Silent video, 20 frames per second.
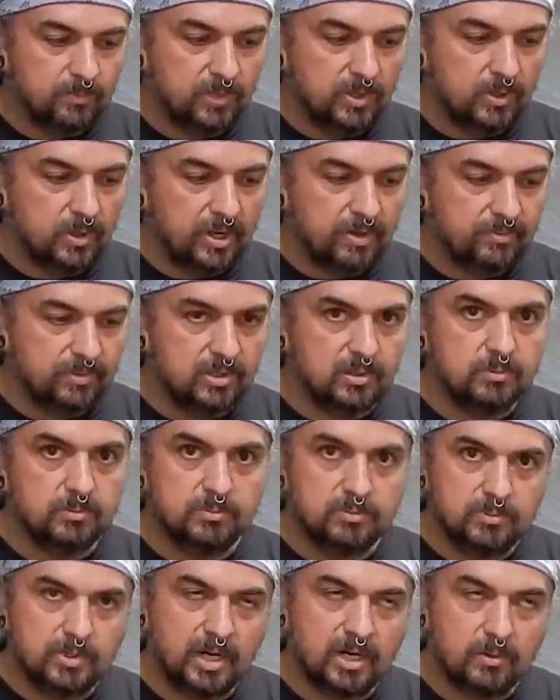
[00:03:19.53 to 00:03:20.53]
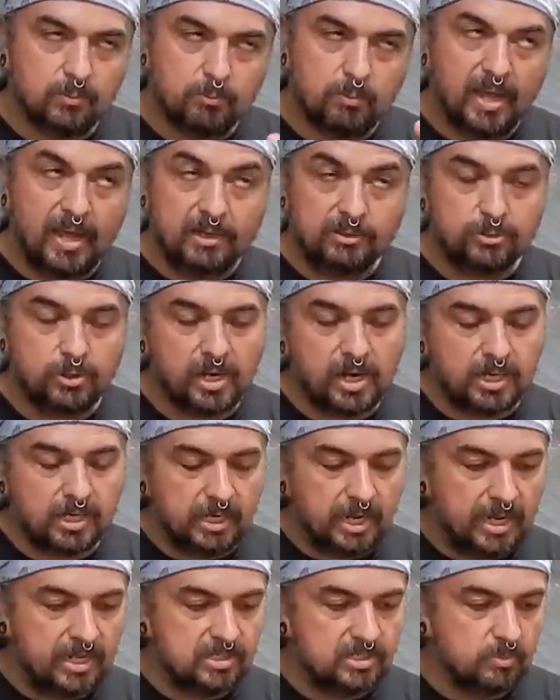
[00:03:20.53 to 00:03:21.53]
you'll have to kind of backtrack and
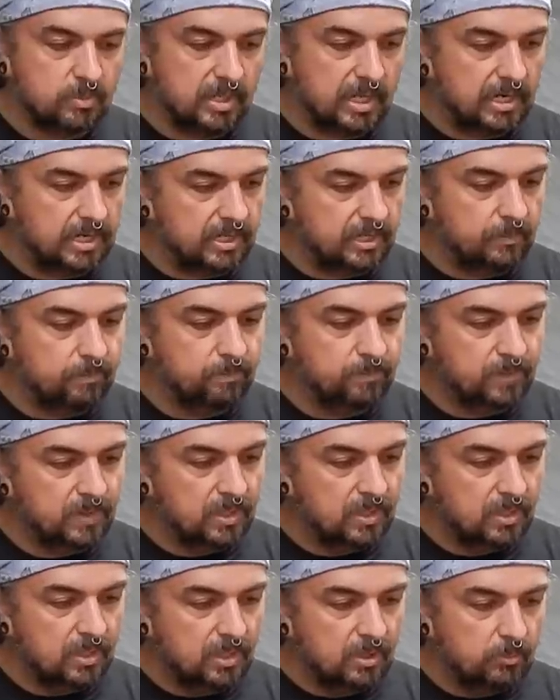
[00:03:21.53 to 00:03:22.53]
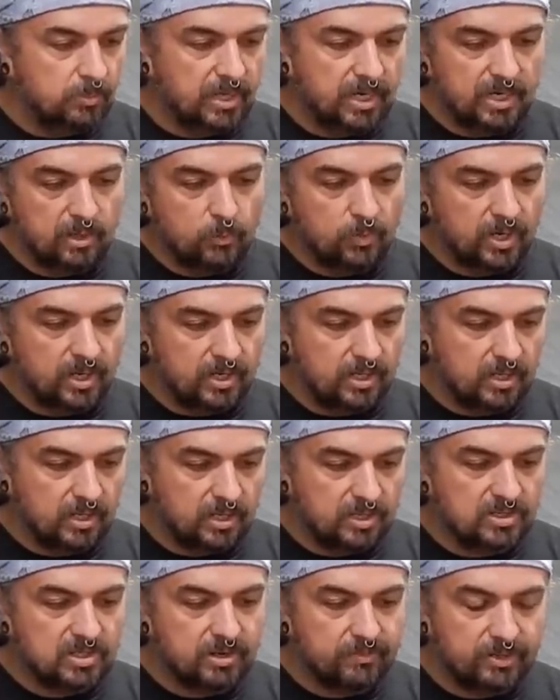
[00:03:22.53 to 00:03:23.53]
add some of that in. But anyway,
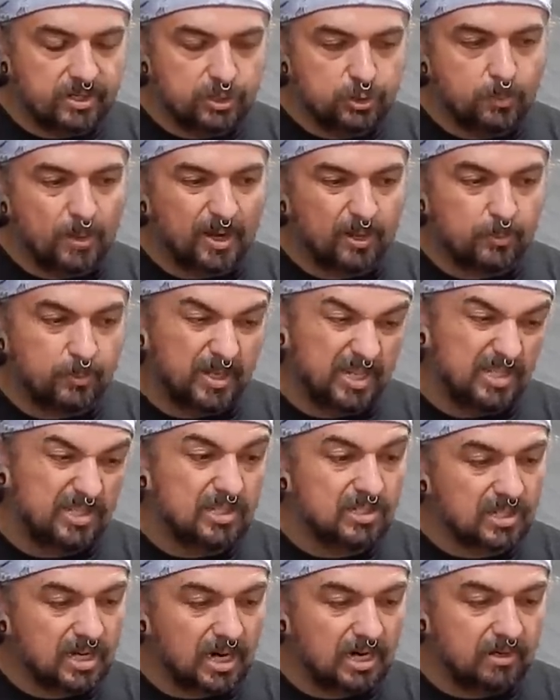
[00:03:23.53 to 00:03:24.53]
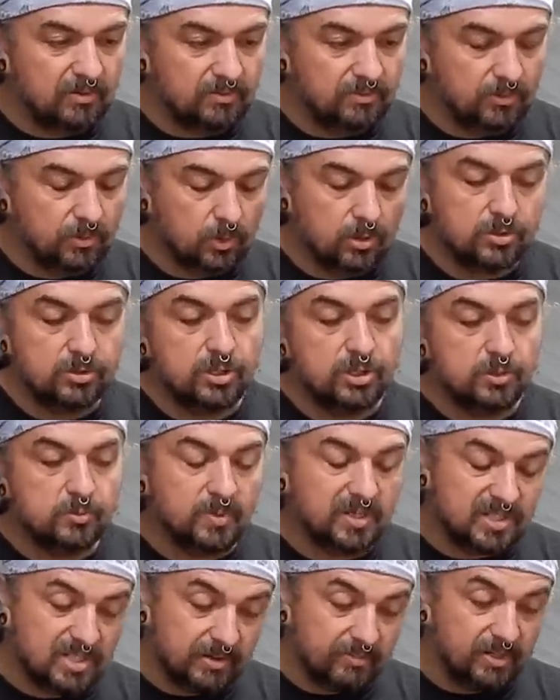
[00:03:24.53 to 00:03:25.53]
7-inch mouthpiece is kind of, or excuse
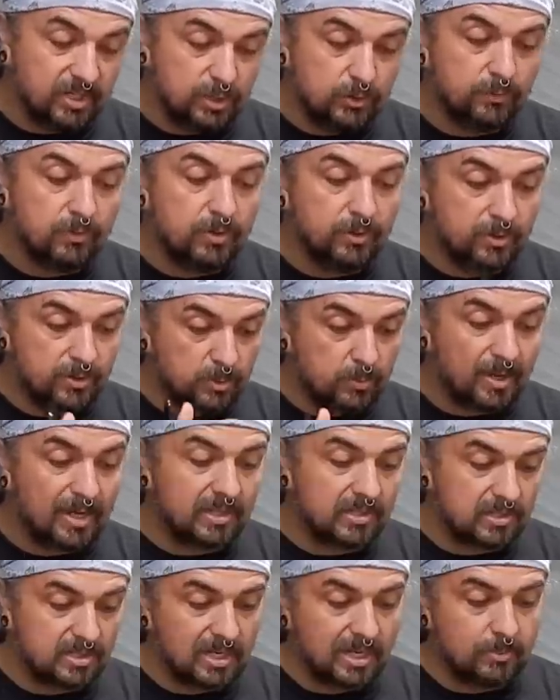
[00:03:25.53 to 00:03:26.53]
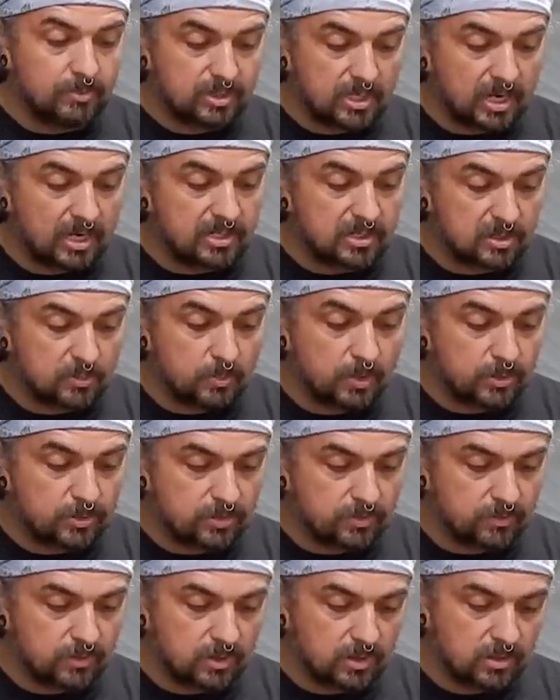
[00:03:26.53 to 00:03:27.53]
me, 7-inch flute is about the same size as most
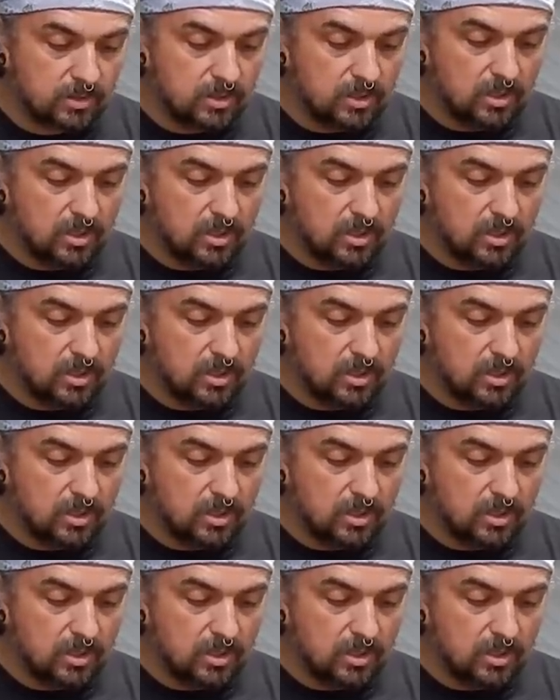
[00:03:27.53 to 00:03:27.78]
of the